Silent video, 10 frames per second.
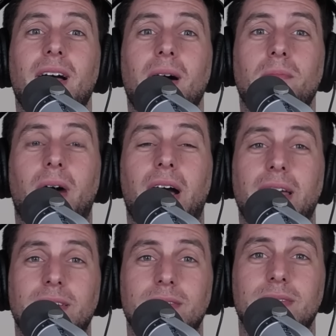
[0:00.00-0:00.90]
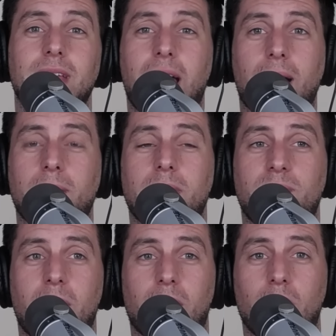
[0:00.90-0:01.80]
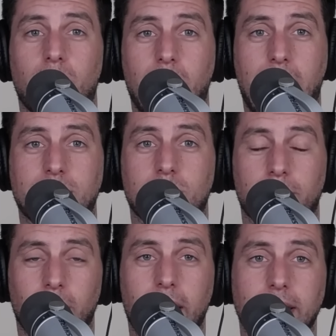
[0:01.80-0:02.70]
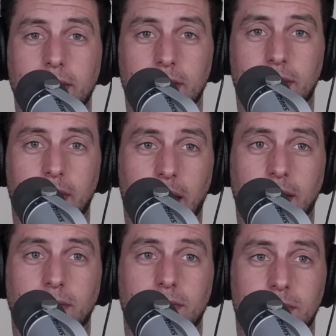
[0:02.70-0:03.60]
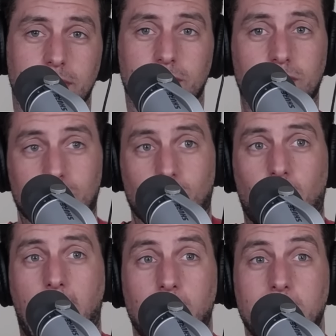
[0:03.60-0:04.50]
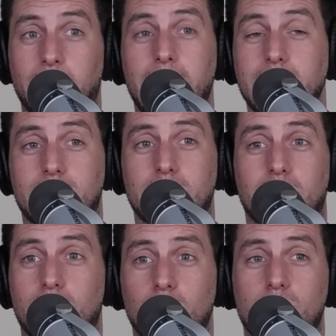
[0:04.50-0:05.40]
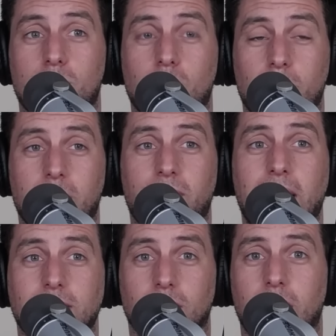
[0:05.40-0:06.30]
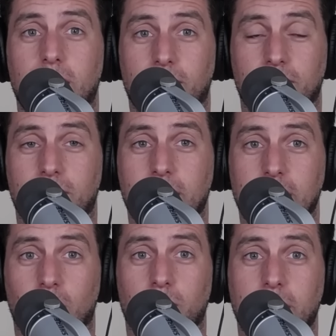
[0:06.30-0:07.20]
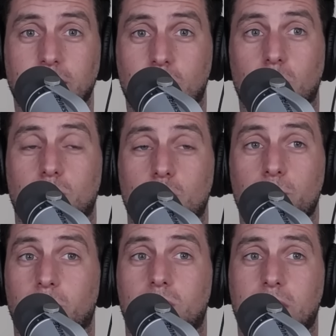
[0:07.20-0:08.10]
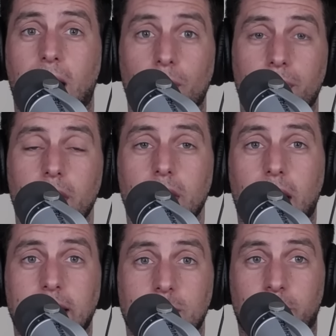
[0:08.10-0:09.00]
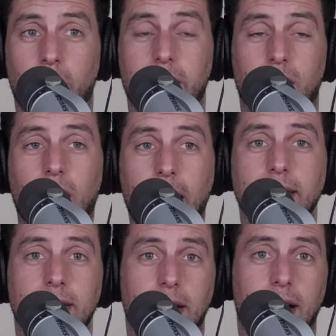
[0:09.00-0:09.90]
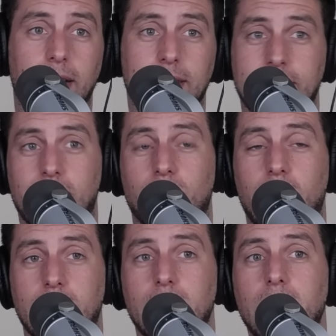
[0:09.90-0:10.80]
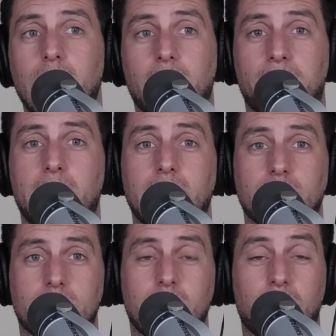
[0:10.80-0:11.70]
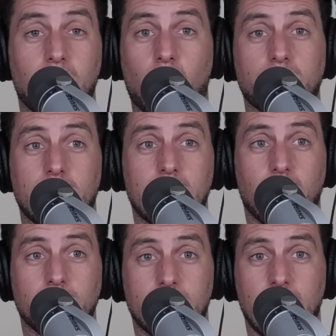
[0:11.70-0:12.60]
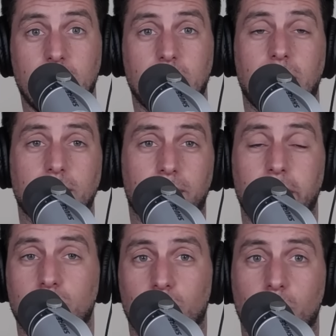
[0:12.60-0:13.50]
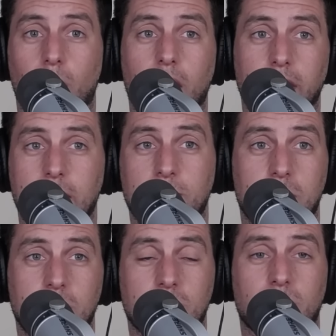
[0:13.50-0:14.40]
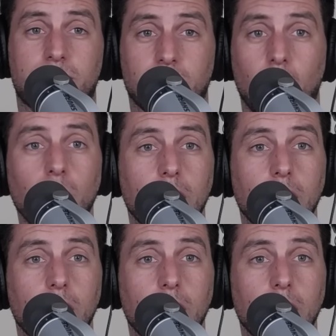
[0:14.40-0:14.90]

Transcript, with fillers: but yeah, I mean, if Mariota has to play, then how he plays is a huge determining factor. And if you know things go super south, and he's playing a lot, uh, that's not great. If things, if all of a sudden he comes in and plays really well and keeps the season afloat